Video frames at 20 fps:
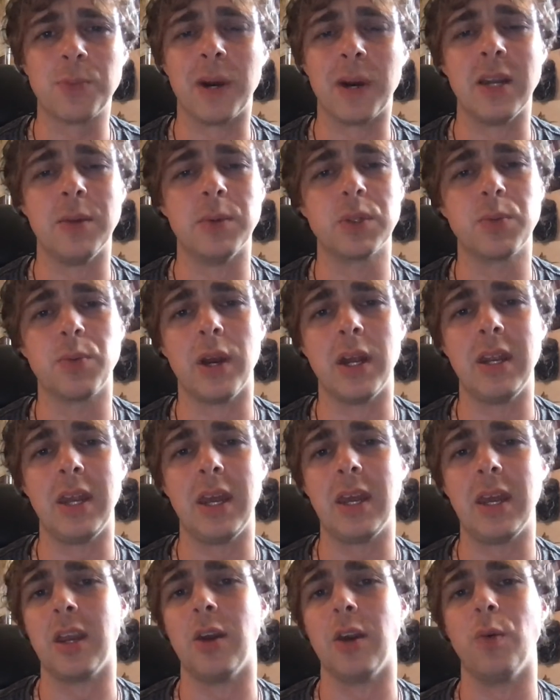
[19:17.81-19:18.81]
My name is Brendan,
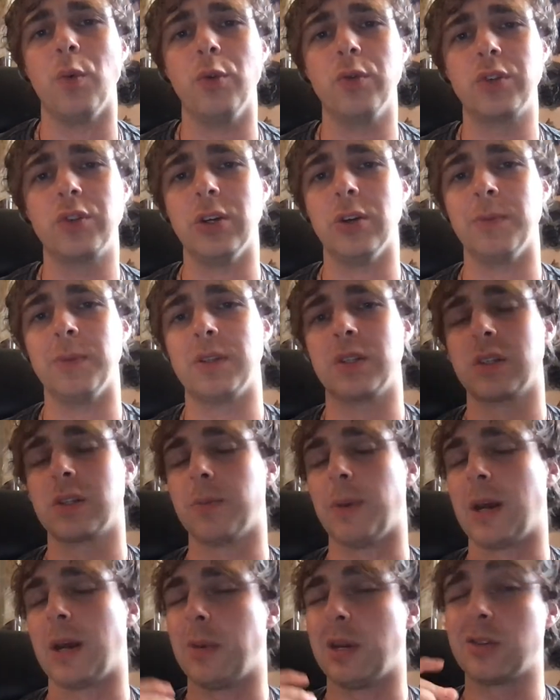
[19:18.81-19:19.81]
aka Wolf Shield, Mystic
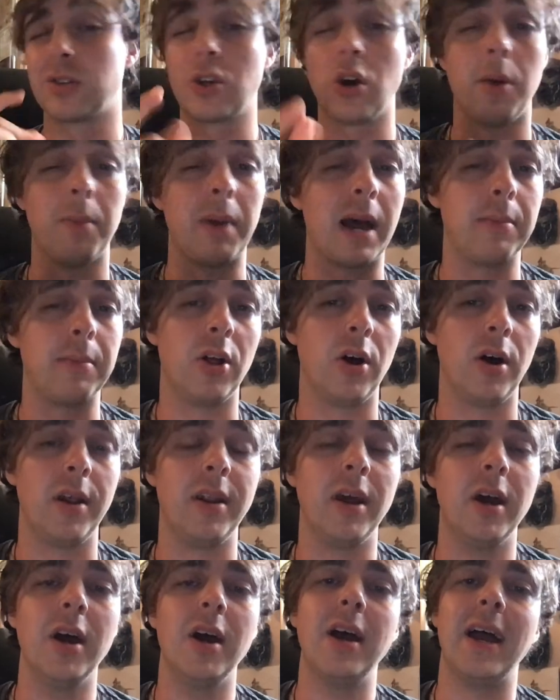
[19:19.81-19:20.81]
Spider-Man, Skull
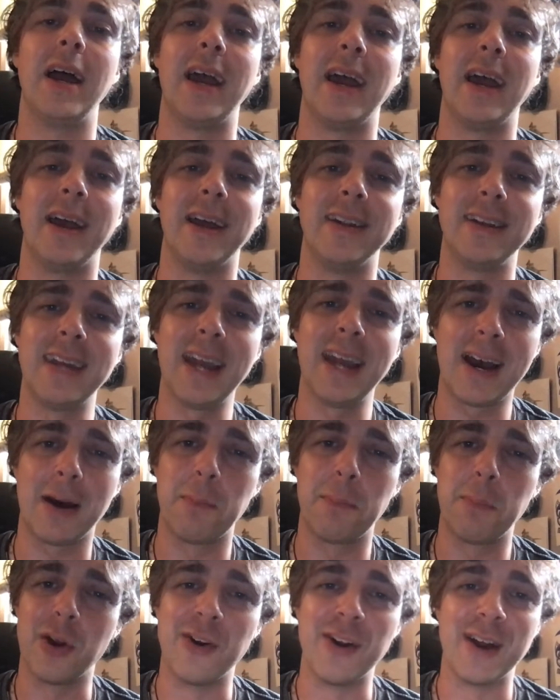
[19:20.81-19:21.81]
Babylon. And yeah,
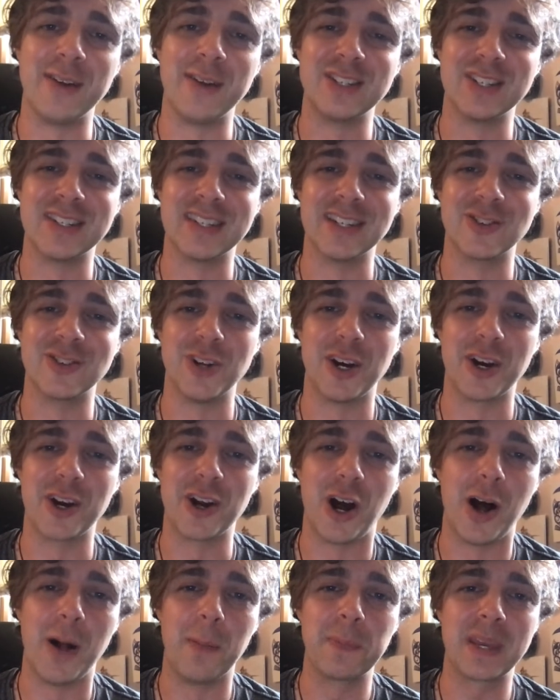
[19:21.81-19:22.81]

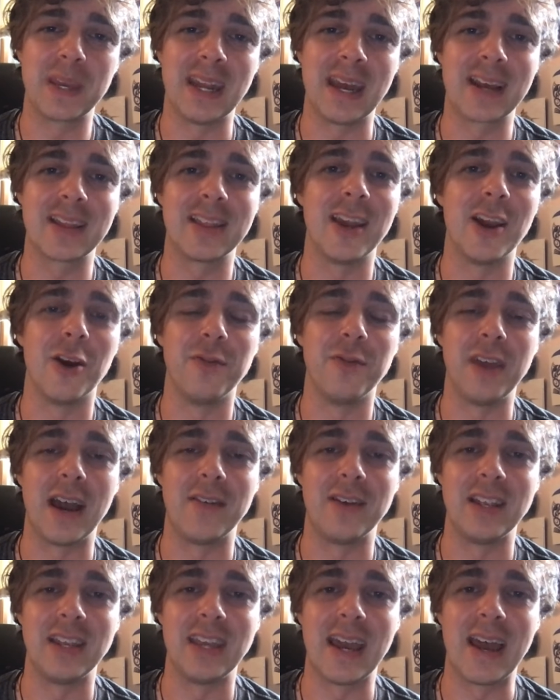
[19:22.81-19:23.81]
ParadigmShiftCentral.com. Connect there if you
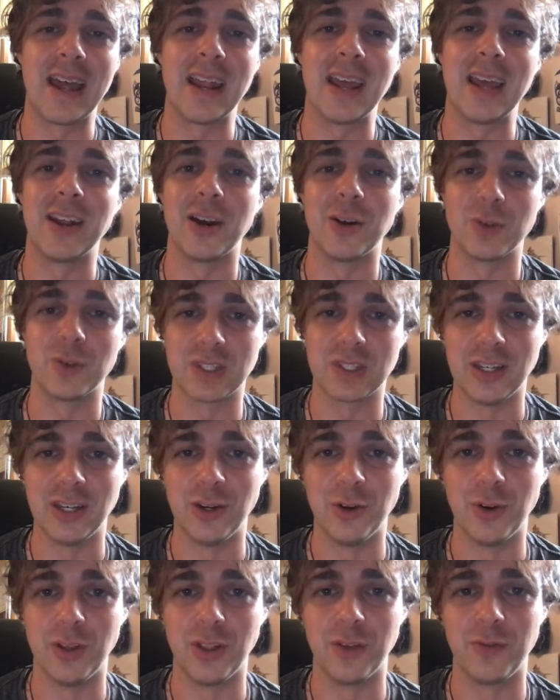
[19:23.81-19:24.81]
haven't yet, and I will see
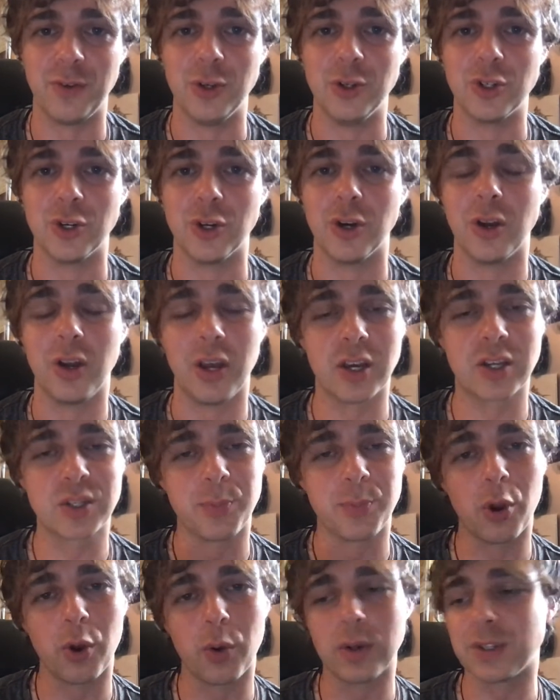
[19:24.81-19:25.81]
you in the future.
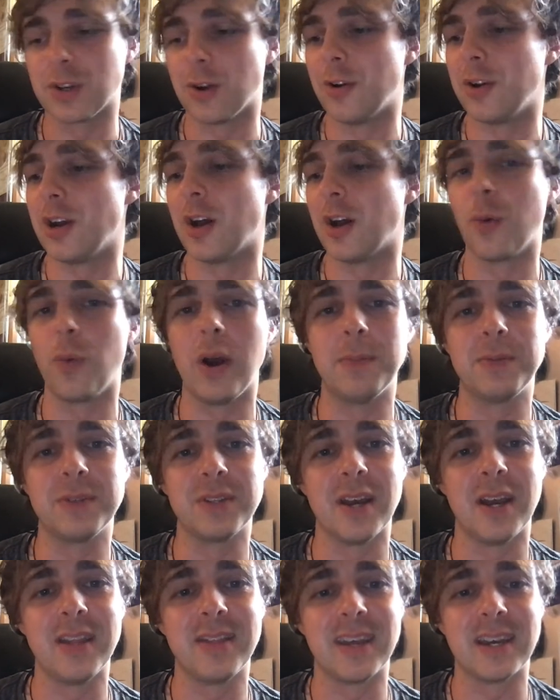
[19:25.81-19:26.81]
Explore what's already on the
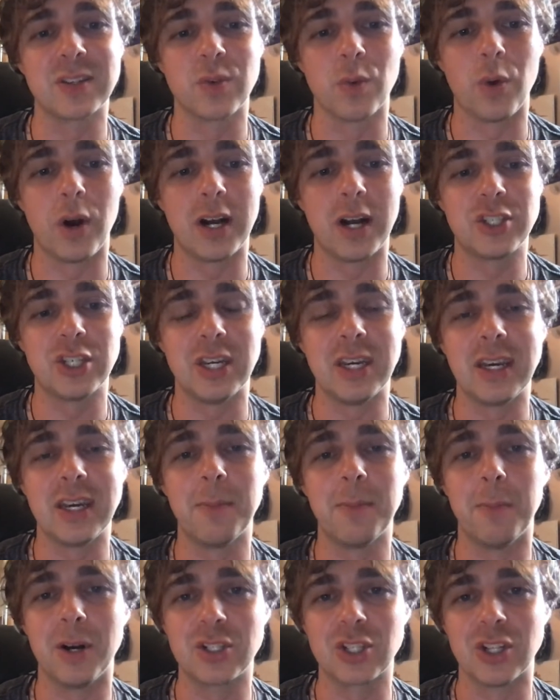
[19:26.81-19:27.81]
website. Thanks for
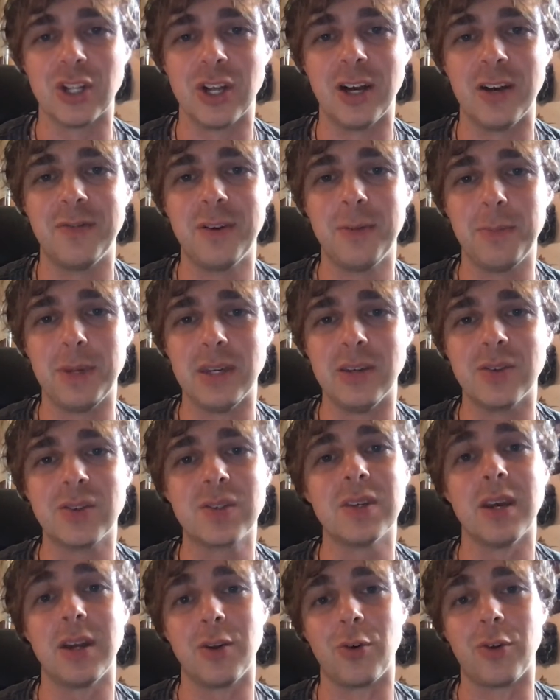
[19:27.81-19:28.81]
watching. Much love,
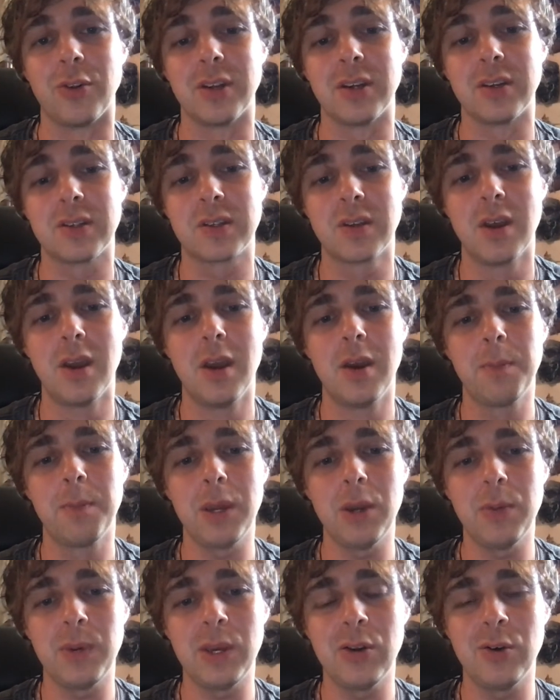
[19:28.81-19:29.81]
peace, and wholeness.
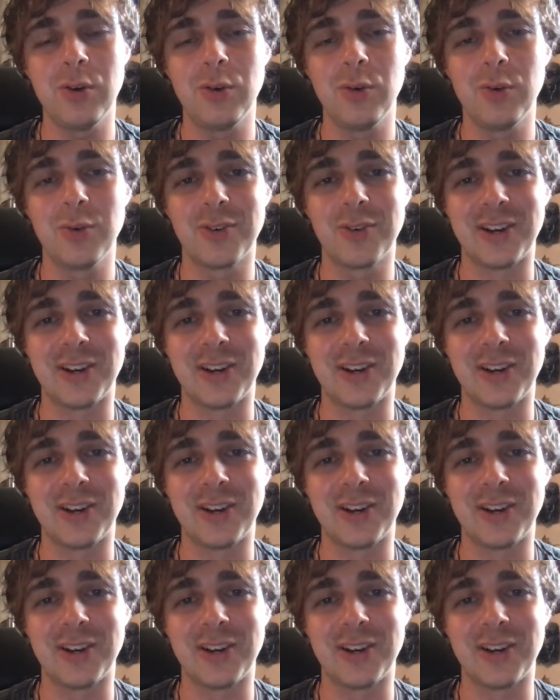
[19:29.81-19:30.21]
Pew pew.